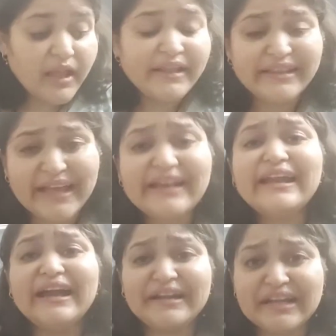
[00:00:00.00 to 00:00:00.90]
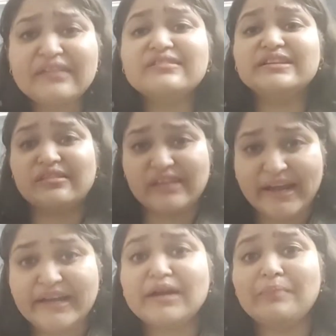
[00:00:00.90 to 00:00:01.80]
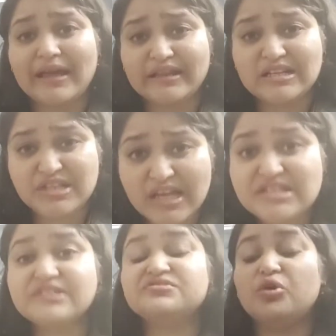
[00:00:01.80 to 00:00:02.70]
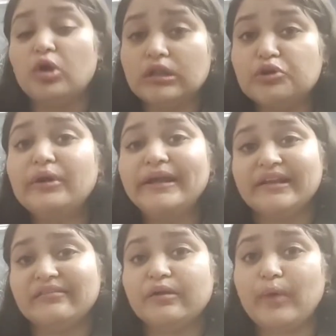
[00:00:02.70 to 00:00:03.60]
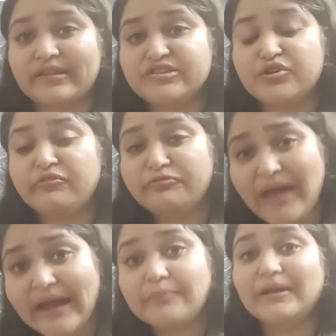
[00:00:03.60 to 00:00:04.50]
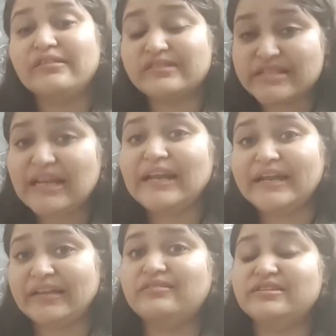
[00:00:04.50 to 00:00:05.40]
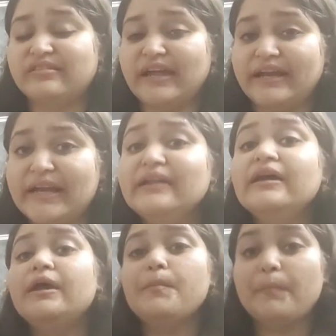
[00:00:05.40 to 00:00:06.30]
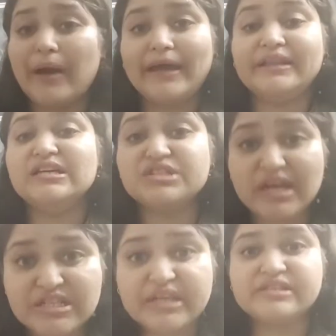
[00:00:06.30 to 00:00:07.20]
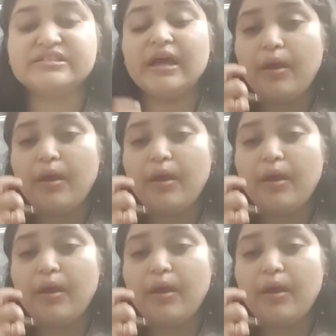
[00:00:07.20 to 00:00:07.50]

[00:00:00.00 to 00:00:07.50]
then it is decided by the judges. Although it is a question of fact, but still it is decided by the judges.